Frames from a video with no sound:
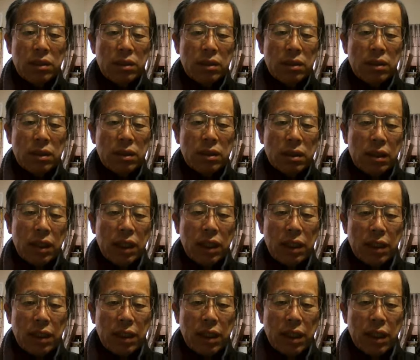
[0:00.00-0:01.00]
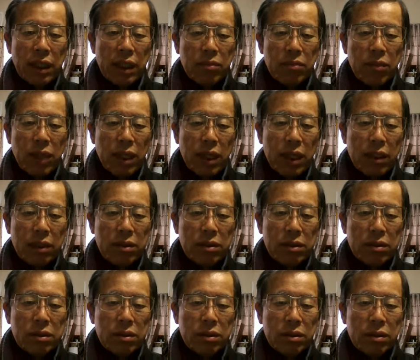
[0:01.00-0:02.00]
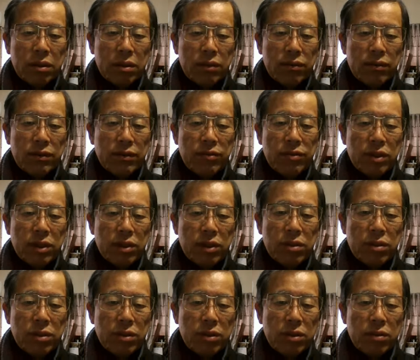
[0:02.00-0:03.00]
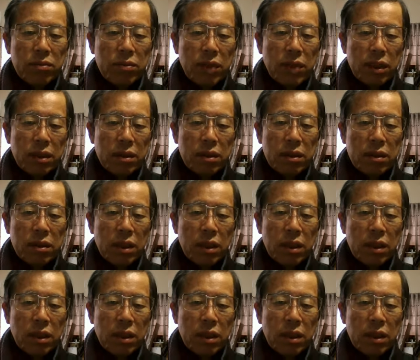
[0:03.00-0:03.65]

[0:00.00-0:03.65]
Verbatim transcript: I get back to 52, but